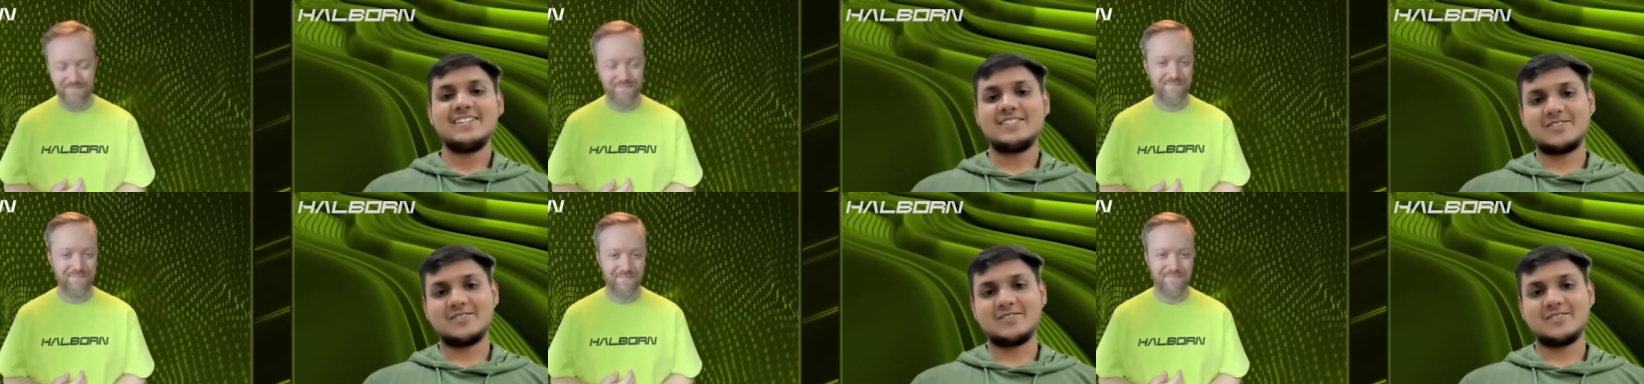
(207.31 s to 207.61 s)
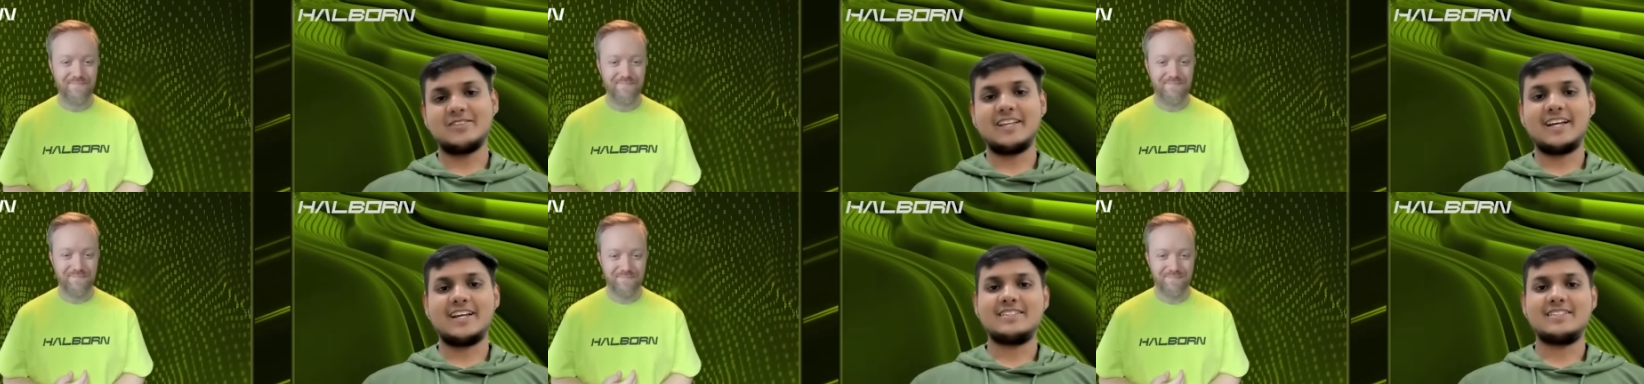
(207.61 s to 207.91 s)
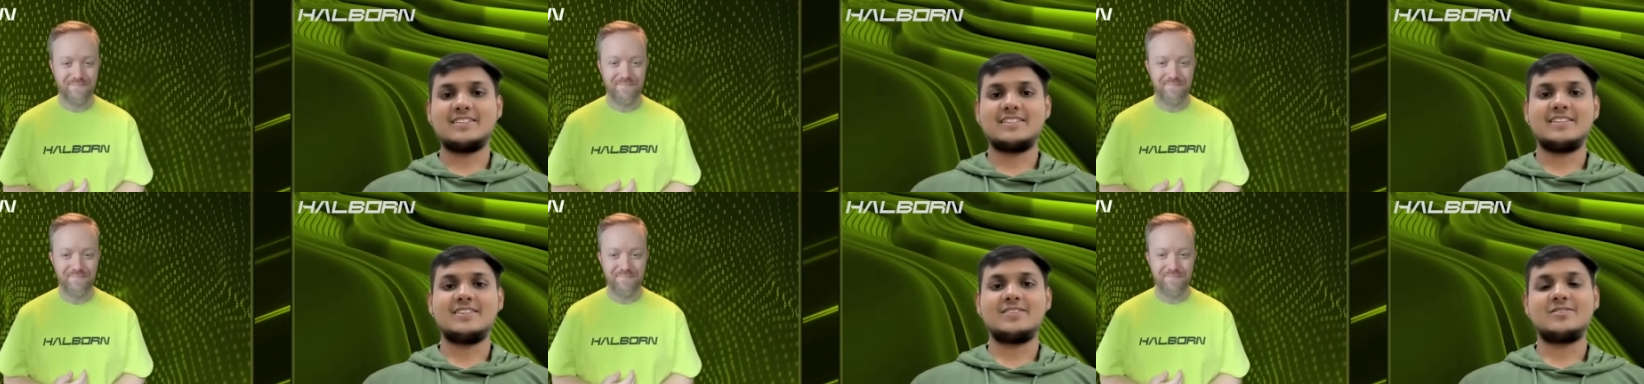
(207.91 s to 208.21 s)
Speaker 1: So
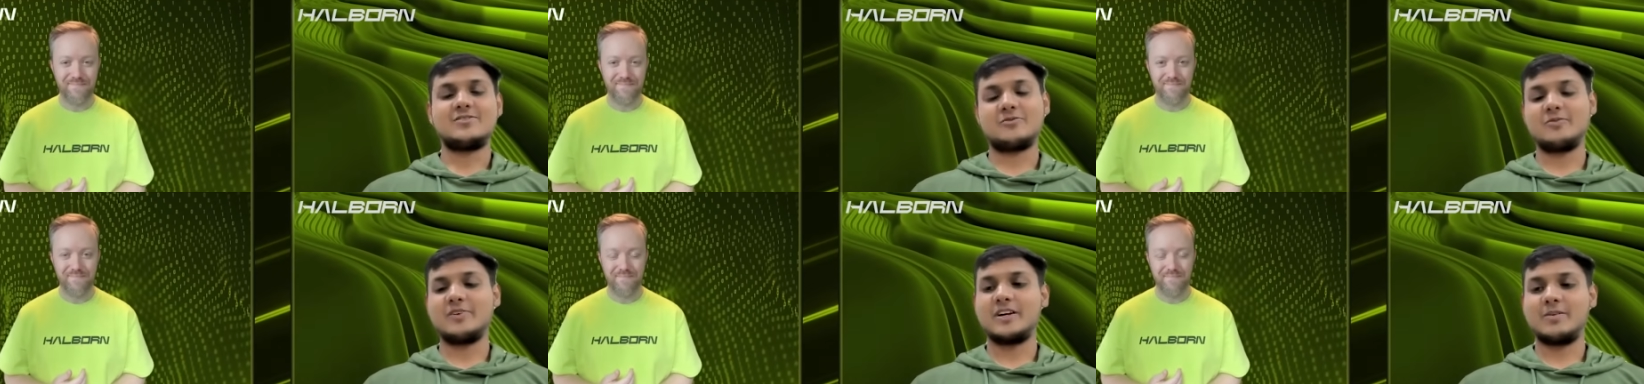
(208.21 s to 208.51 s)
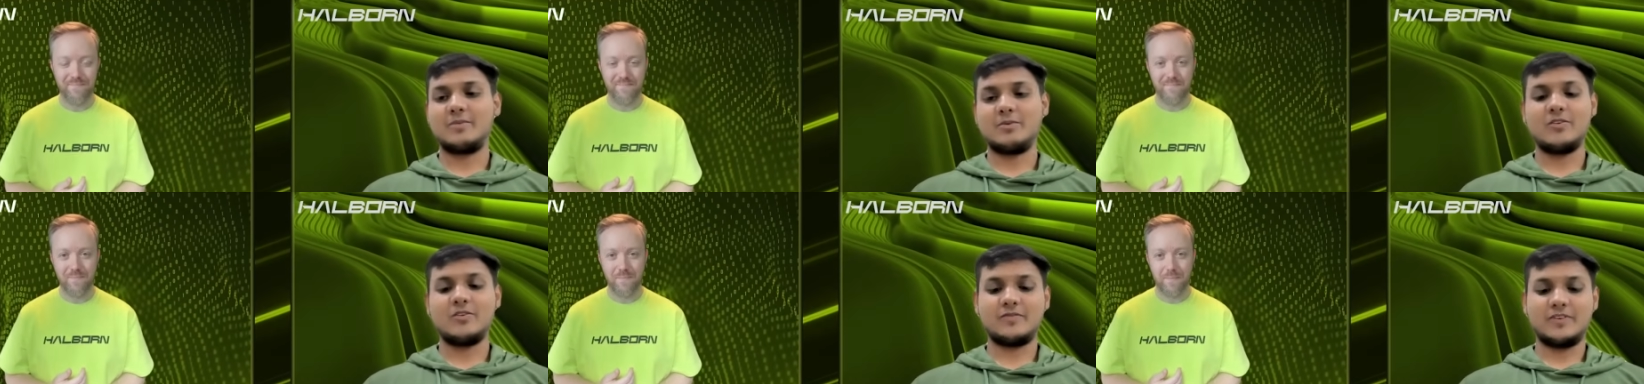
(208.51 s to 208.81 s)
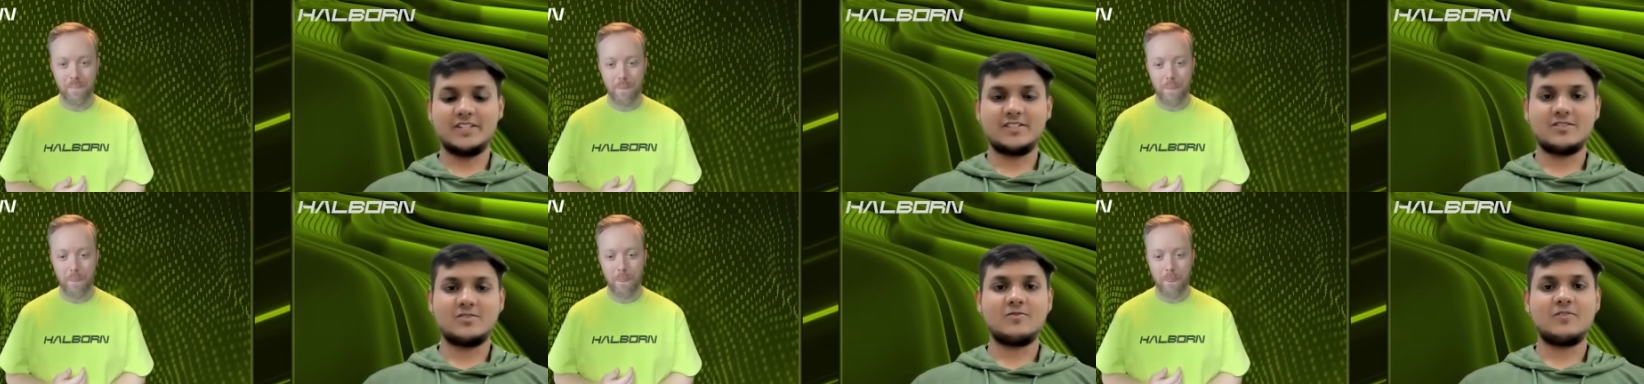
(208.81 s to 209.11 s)
that's it took me a couple
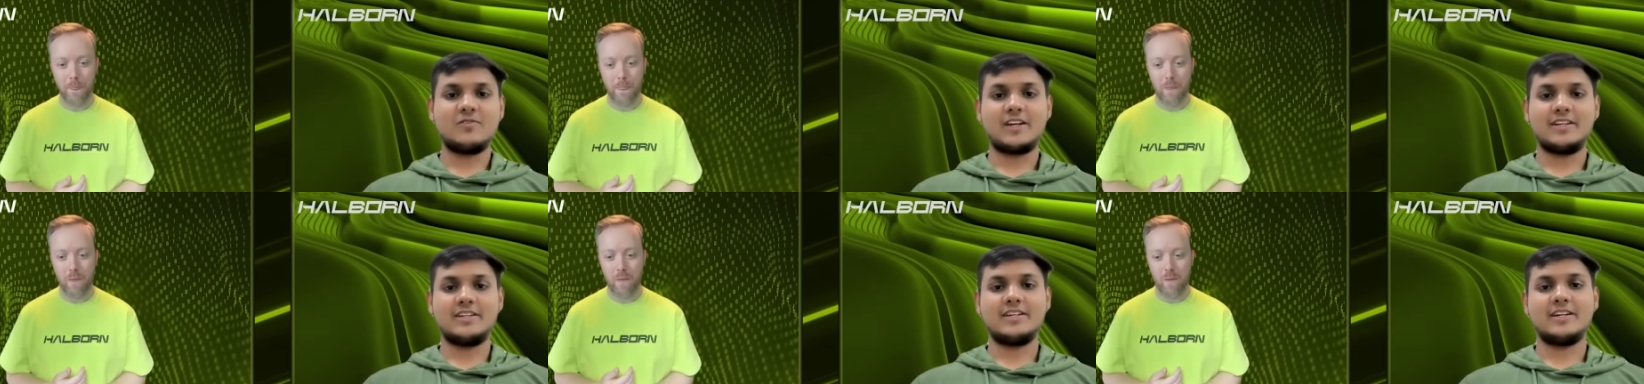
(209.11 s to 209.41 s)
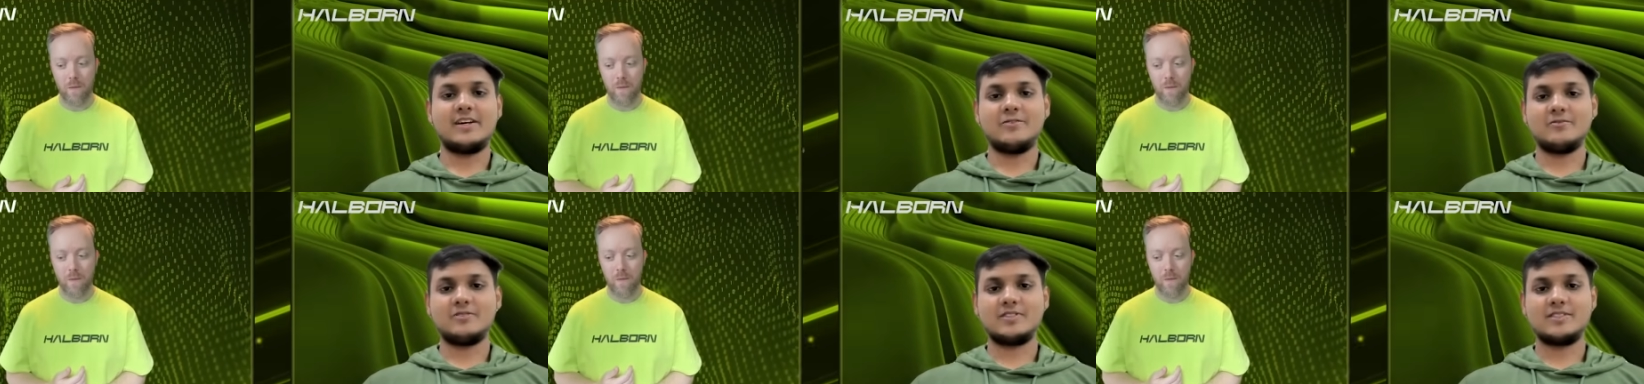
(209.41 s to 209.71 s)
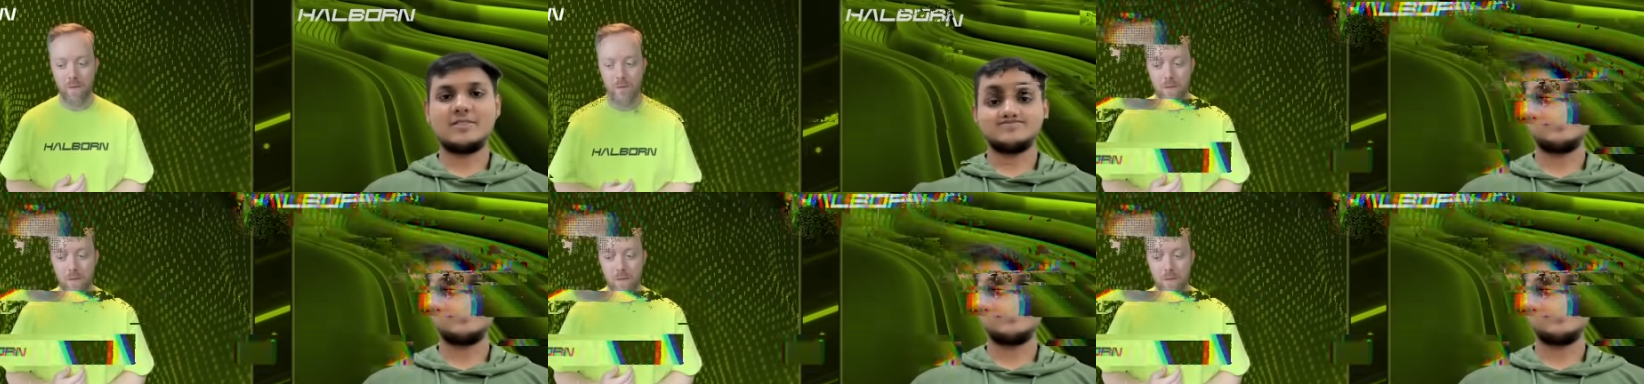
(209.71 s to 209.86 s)
of days to find it out.